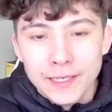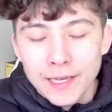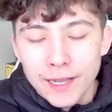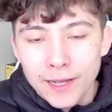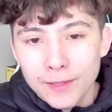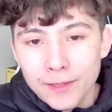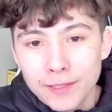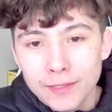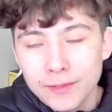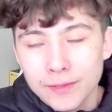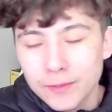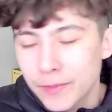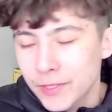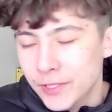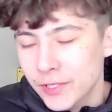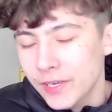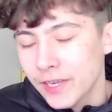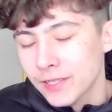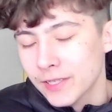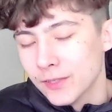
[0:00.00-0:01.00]
Yeah, make
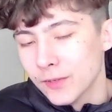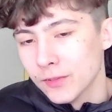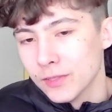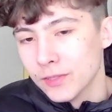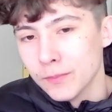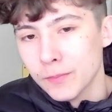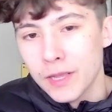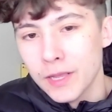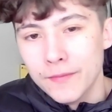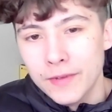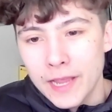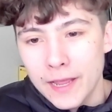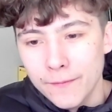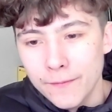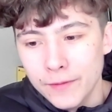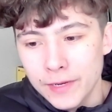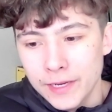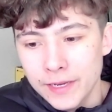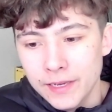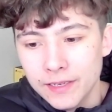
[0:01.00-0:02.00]
sure you guys show some love to
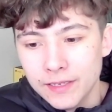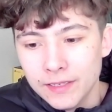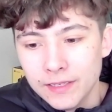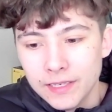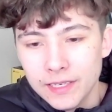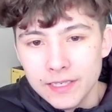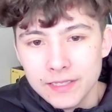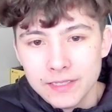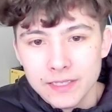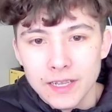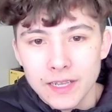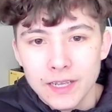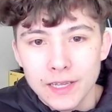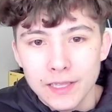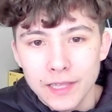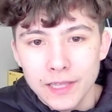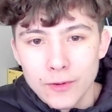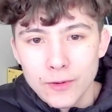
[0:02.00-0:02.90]
ENVY. His uh, link